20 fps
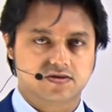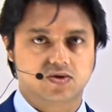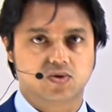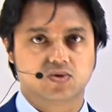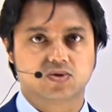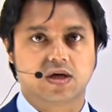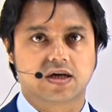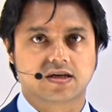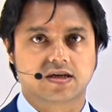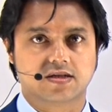So
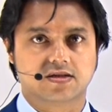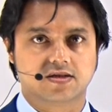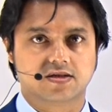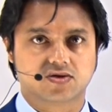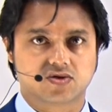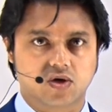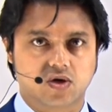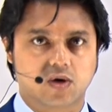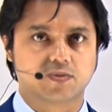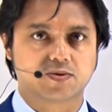circle the
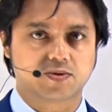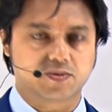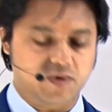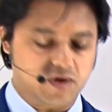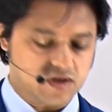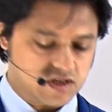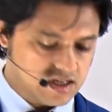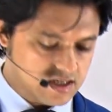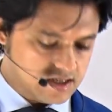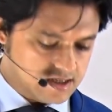stop
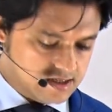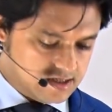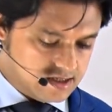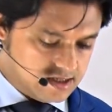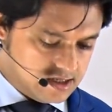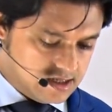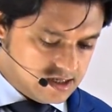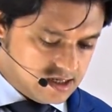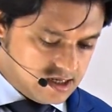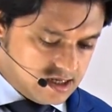smoking
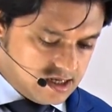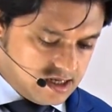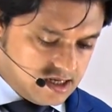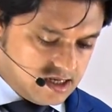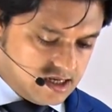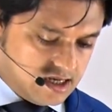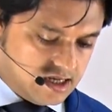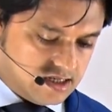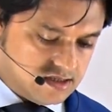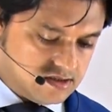
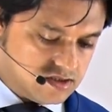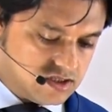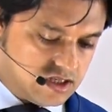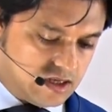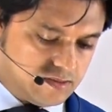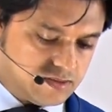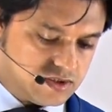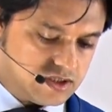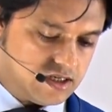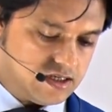and
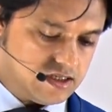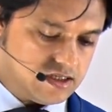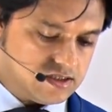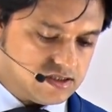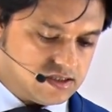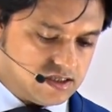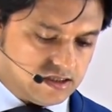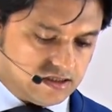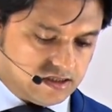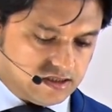some studies
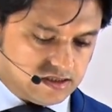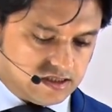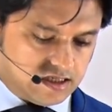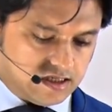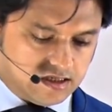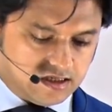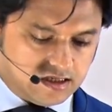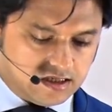suggest an